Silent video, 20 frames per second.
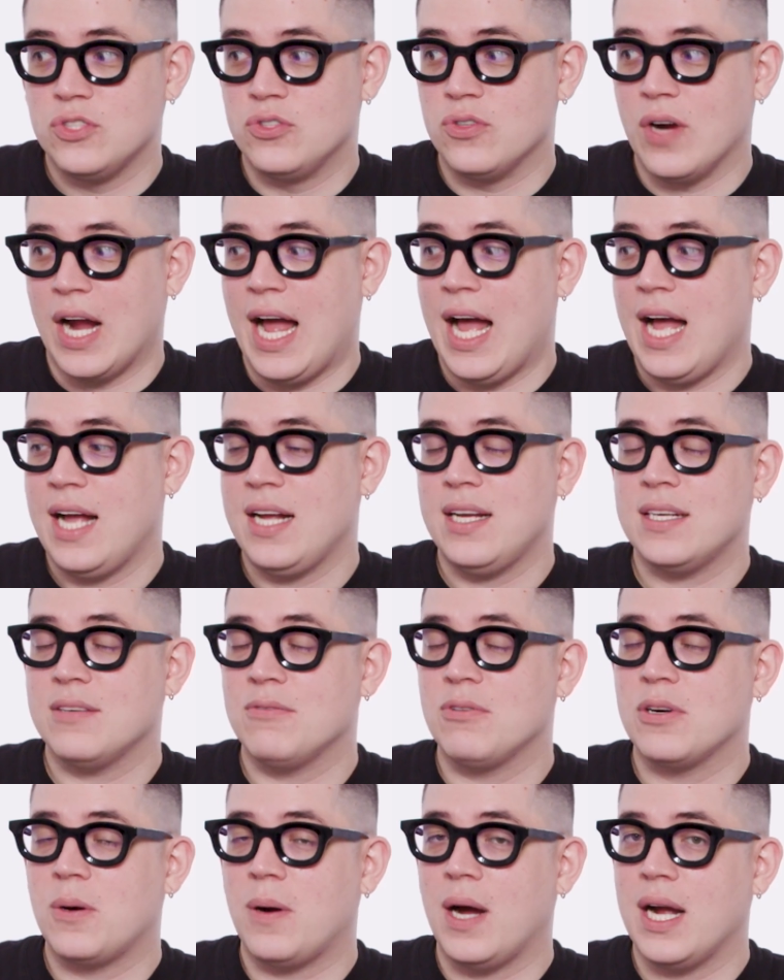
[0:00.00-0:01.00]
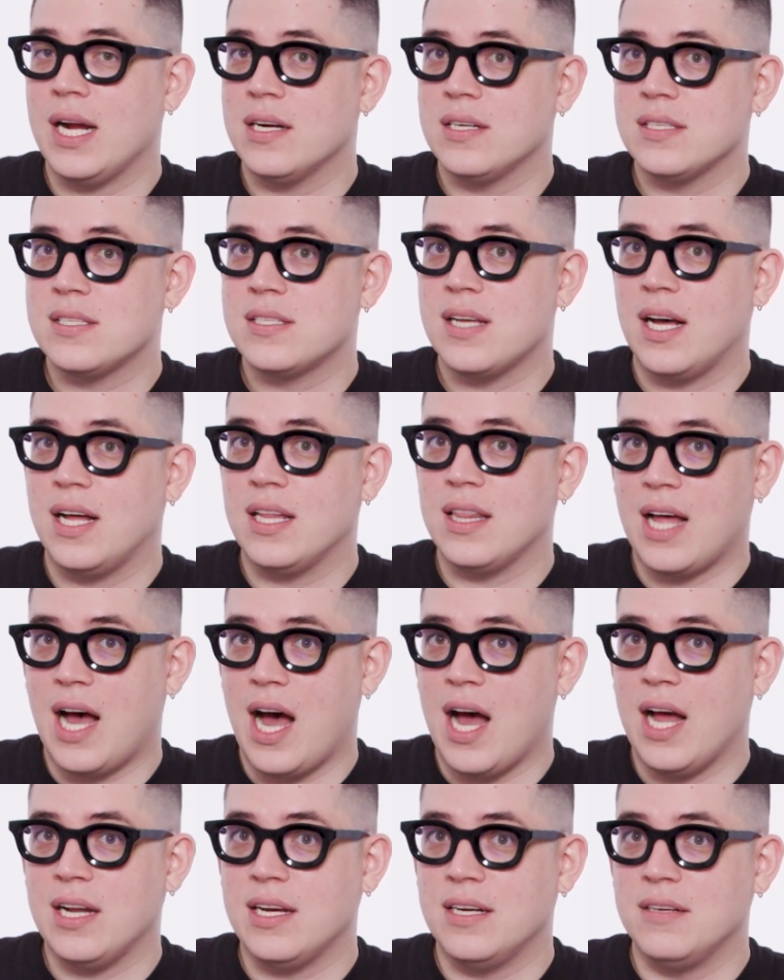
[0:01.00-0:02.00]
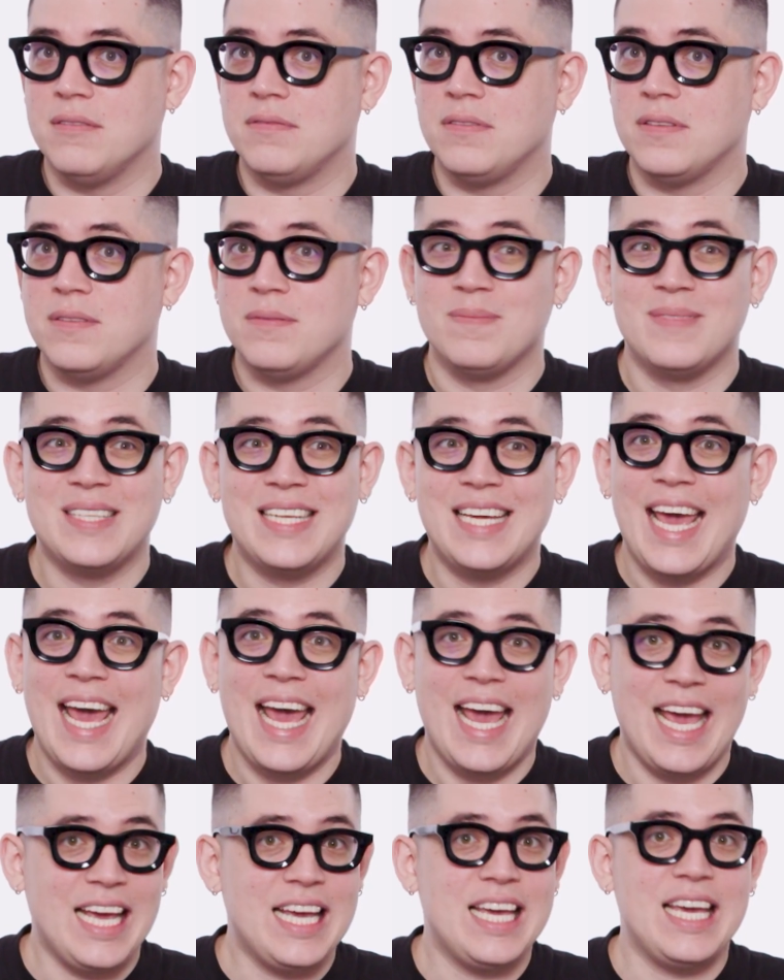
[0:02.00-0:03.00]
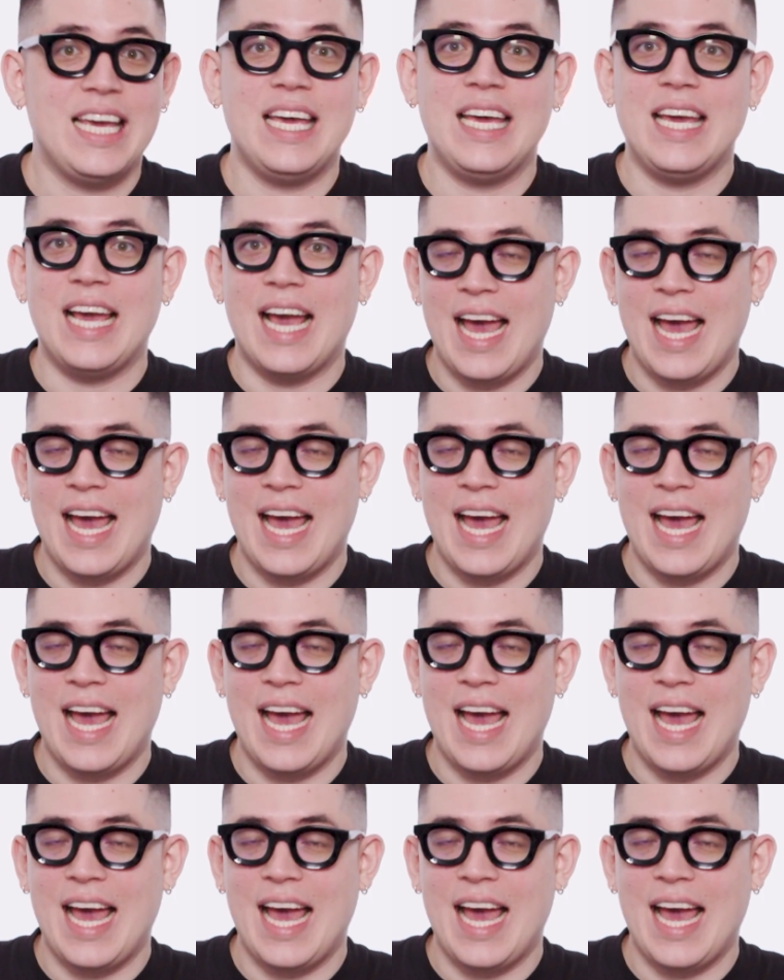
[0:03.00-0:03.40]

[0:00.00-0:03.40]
Drag requires a lot of cakey,